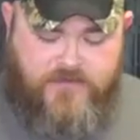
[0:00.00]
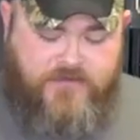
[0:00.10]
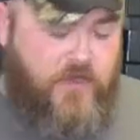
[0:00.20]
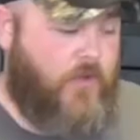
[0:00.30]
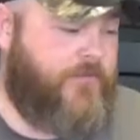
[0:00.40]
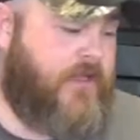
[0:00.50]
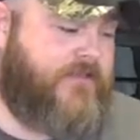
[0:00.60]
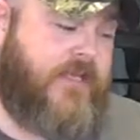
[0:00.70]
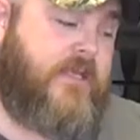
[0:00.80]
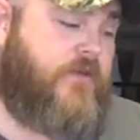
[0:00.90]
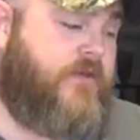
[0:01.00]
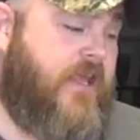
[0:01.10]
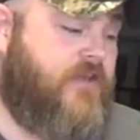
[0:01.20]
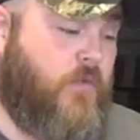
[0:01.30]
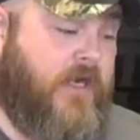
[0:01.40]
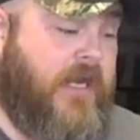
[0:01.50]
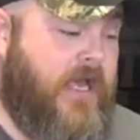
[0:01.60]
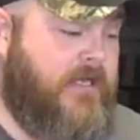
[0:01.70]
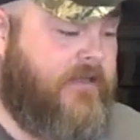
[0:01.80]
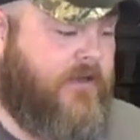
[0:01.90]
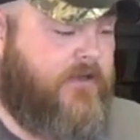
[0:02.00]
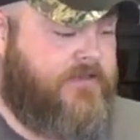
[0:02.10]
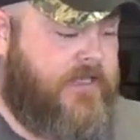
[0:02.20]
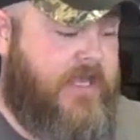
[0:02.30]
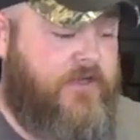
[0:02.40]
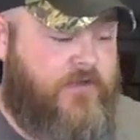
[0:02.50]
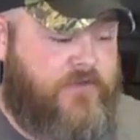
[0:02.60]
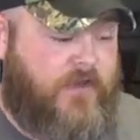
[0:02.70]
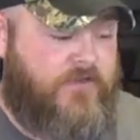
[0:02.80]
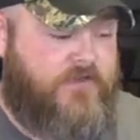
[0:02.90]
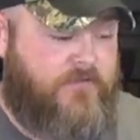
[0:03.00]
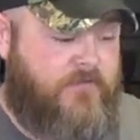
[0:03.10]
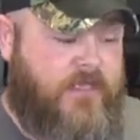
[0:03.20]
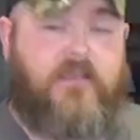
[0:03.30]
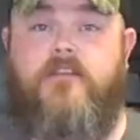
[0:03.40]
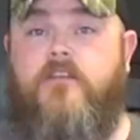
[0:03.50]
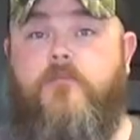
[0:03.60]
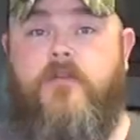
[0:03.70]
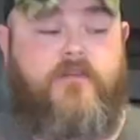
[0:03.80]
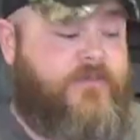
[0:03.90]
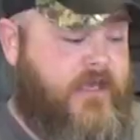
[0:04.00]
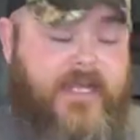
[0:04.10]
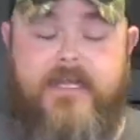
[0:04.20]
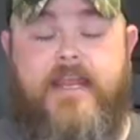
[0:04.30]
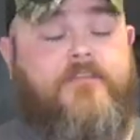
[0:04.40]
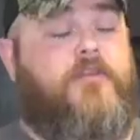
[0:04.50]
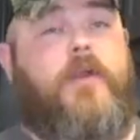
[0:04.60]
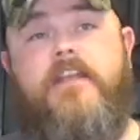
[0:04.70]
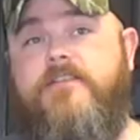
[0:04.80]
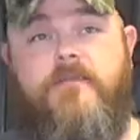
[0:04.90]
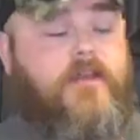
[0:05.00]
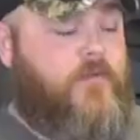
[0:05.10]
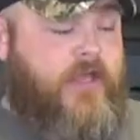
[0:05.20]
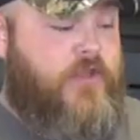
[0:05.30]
So that's it. You take 20 hot dogs and you toss them in Little Bertha. I didn't have to arrange them anyway.